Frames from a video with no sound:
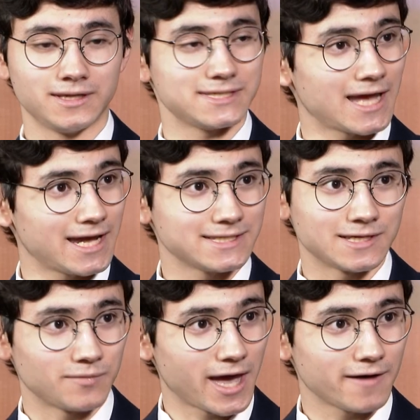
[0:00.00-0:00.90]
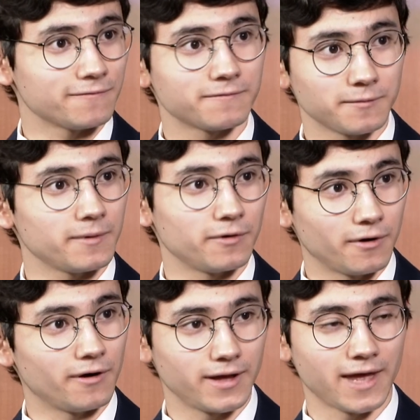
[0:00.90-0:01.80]
science, and math.
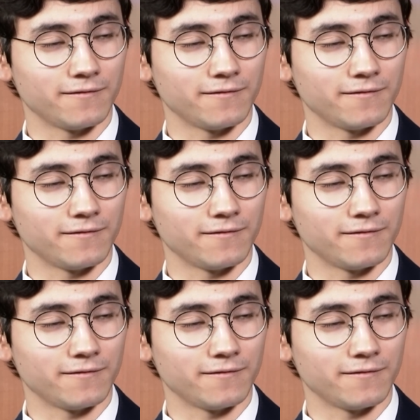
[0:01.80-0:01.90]
Everything.